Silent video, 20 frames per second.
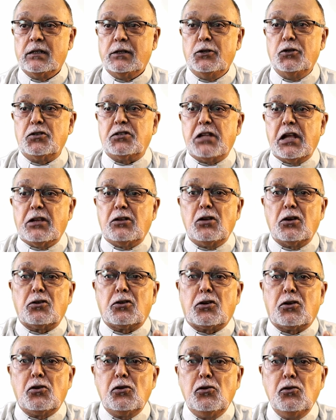You take your
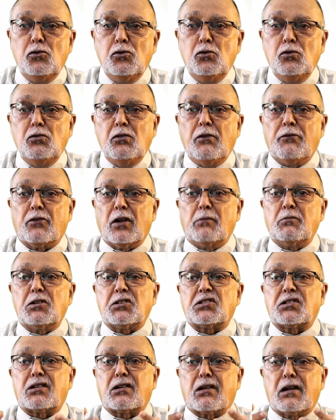cue from the
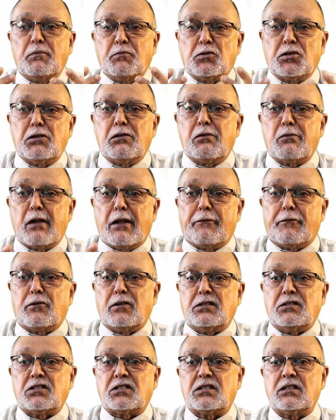scriptural
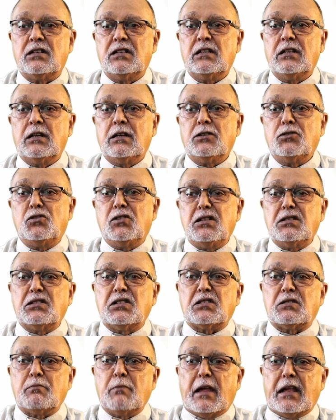reference
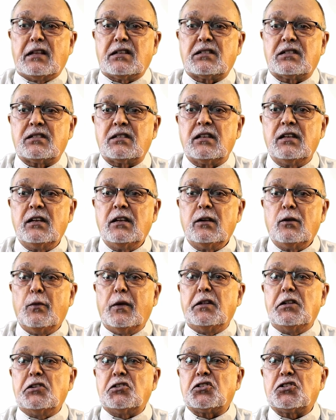Jesus makes
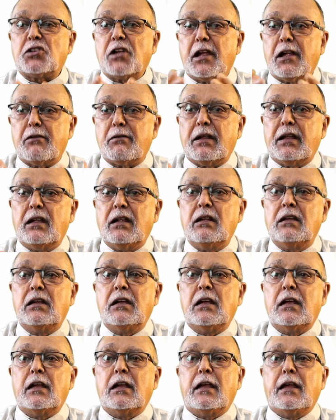when He's sharing
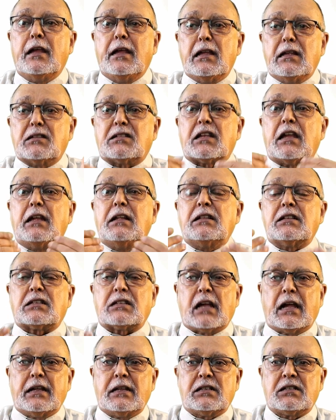His
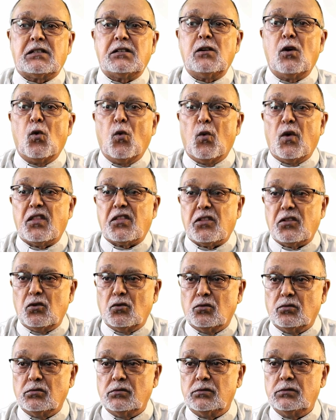insight with you.
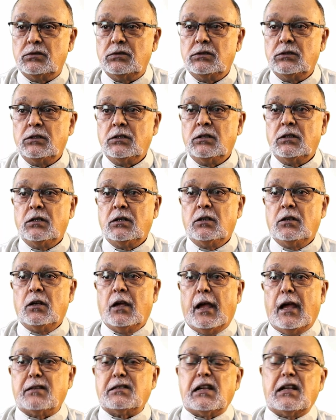
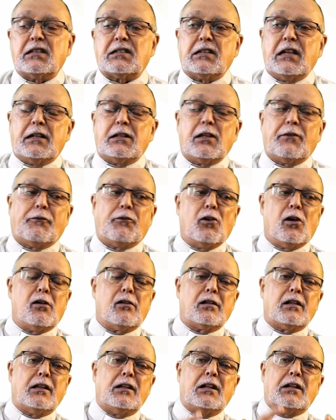As I said, if
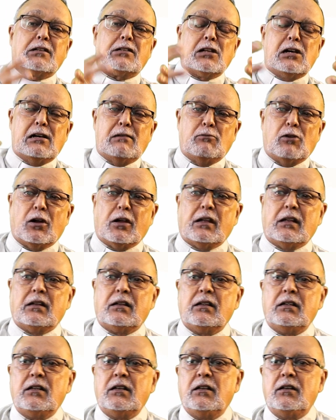you're in a turmoil,
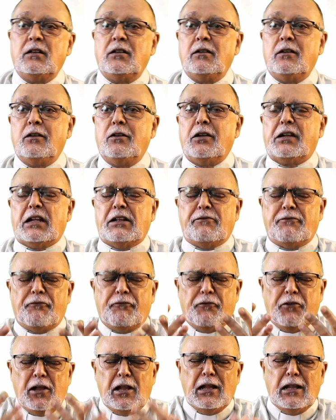you can
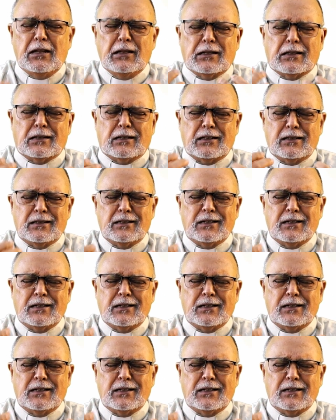feel